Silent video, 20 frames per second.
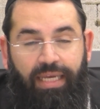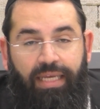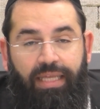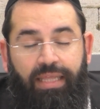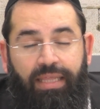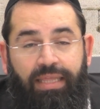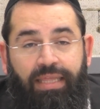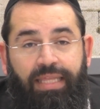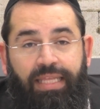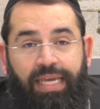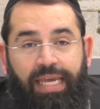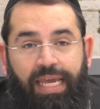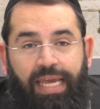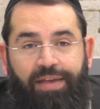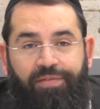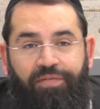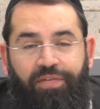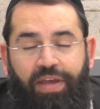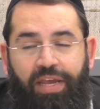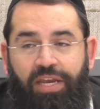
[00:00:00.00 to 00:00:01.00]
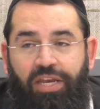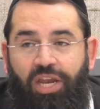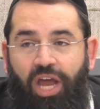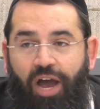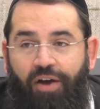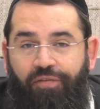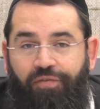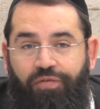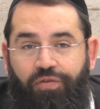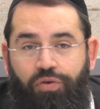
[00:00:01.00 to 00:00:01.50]
Leave
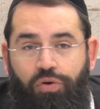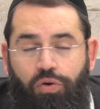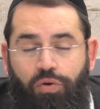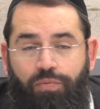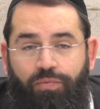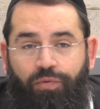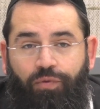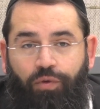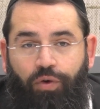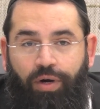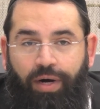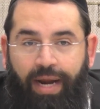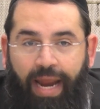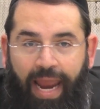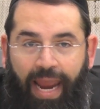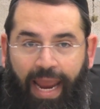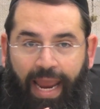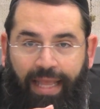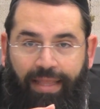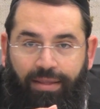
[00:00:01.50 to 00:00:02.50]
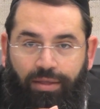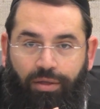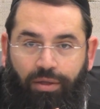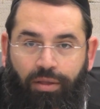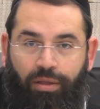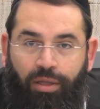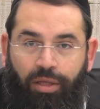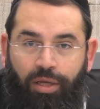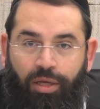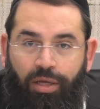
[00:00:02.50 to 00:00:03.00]
enough room for a
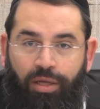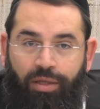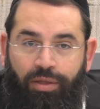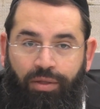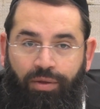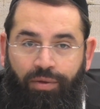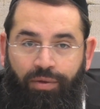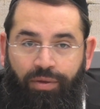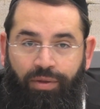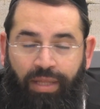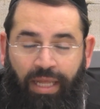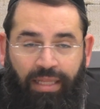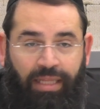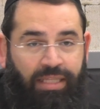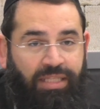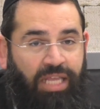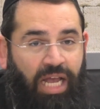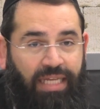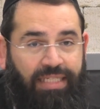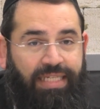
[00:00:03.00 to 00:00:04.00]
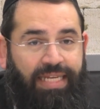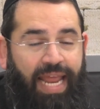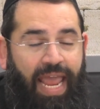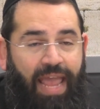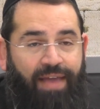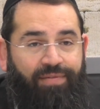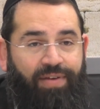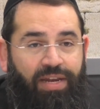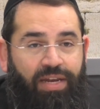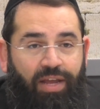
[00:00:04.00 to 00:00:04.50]
handle that it doesn't
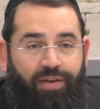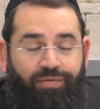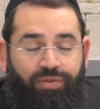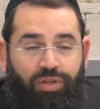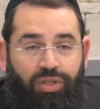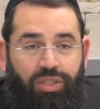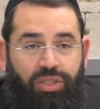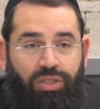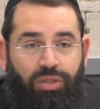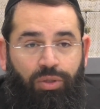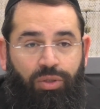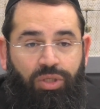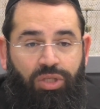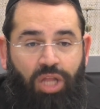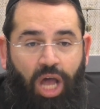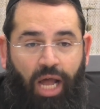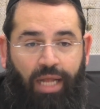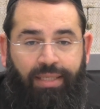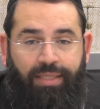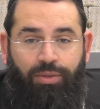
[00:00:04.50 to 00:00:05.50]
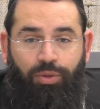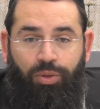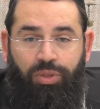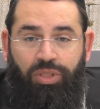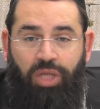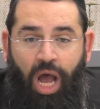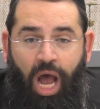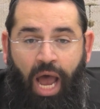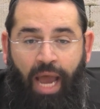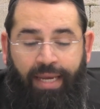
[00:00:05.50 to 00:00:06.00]
have any of those knots, those
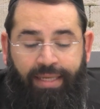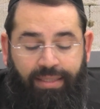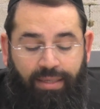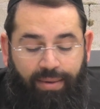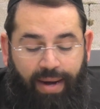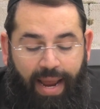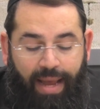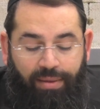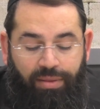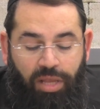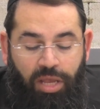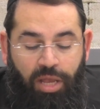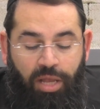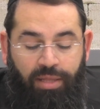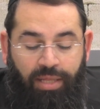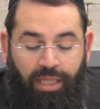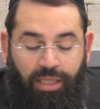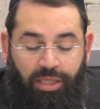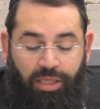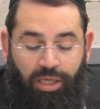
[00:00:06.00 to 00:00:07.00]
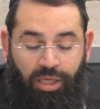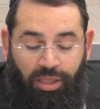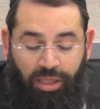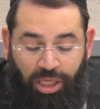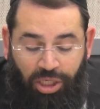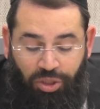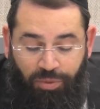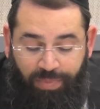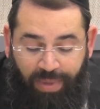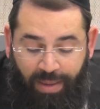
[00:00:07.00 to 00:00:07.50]
ties around, that
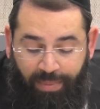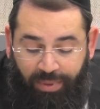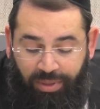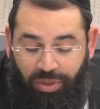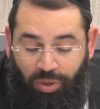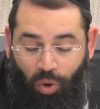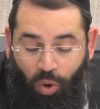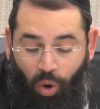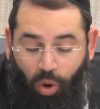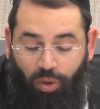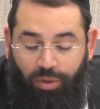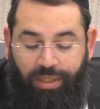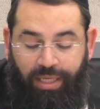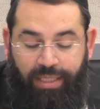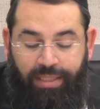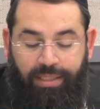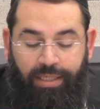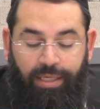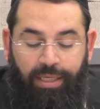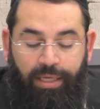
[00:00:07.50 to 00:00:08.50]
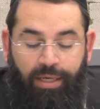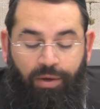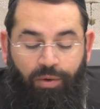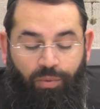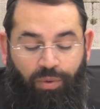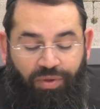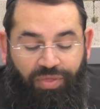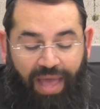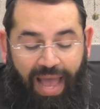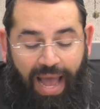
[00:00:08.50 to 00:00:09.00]
they should be able to hold it
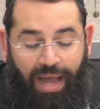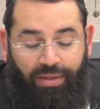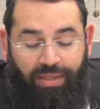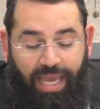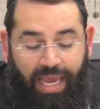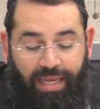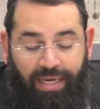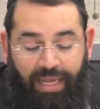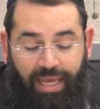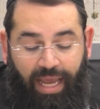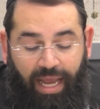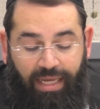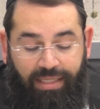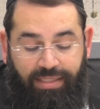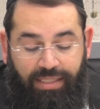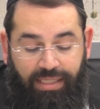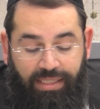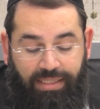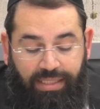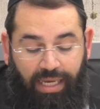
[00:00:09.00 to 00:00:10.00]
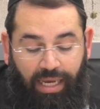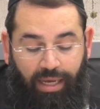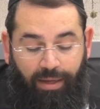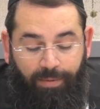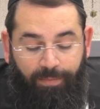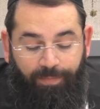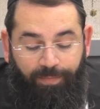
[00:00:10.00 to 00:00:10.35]
without any chatzitza.